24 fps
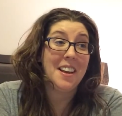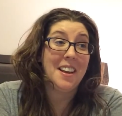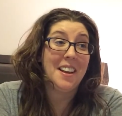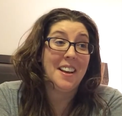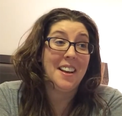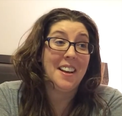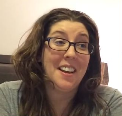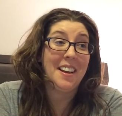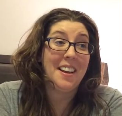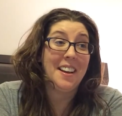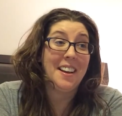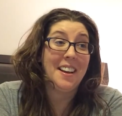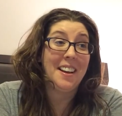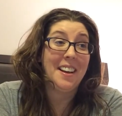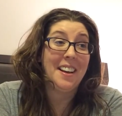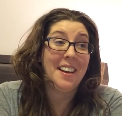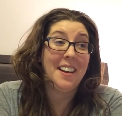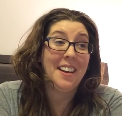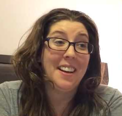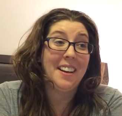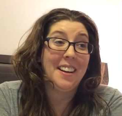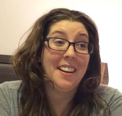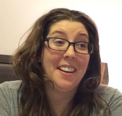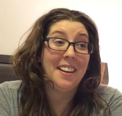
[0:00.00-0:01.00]

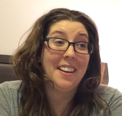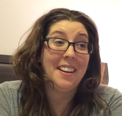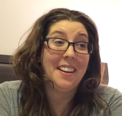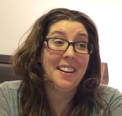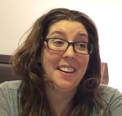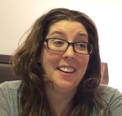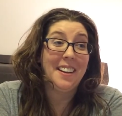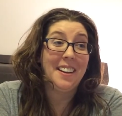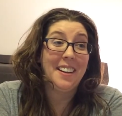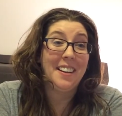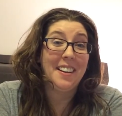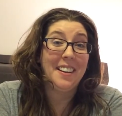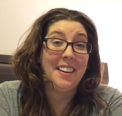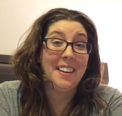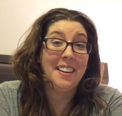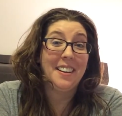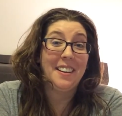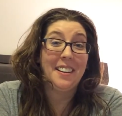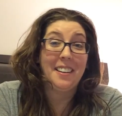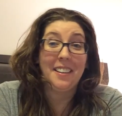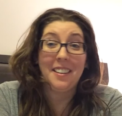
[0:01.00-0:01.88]
Nothing is said.